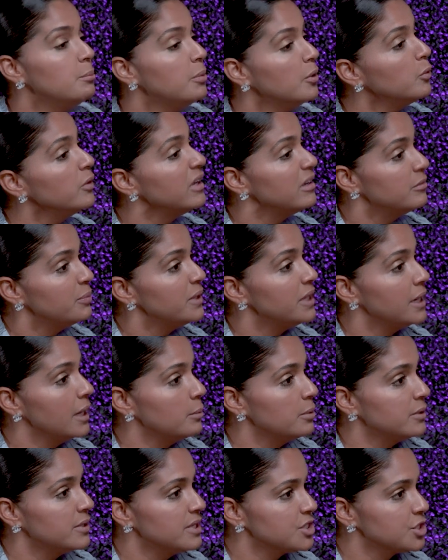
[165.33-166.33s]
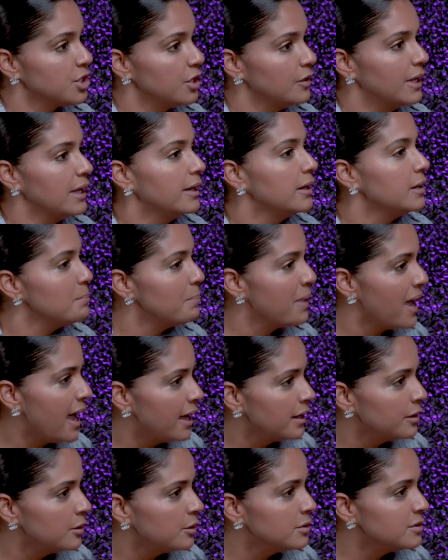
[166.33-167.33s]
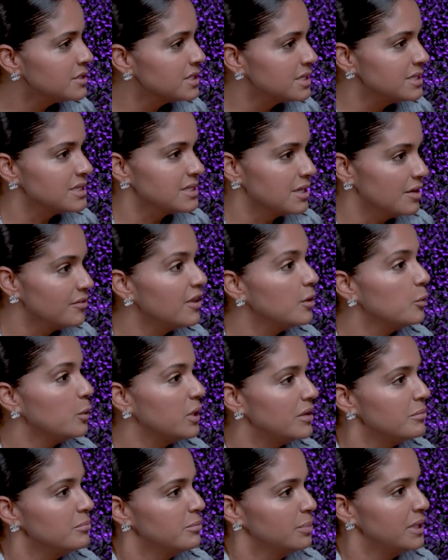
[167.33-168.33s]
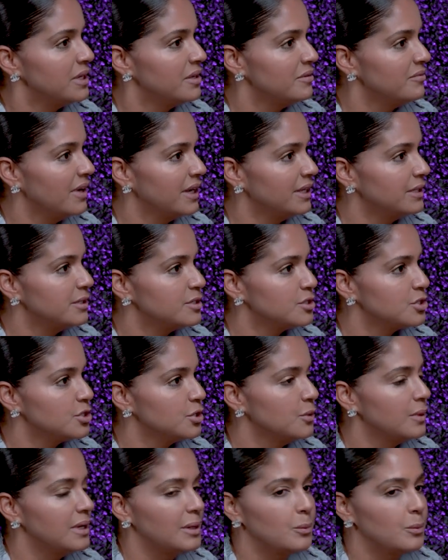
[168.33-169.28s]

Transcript: but we've been able to share like on panels and stuff that we have been invited to.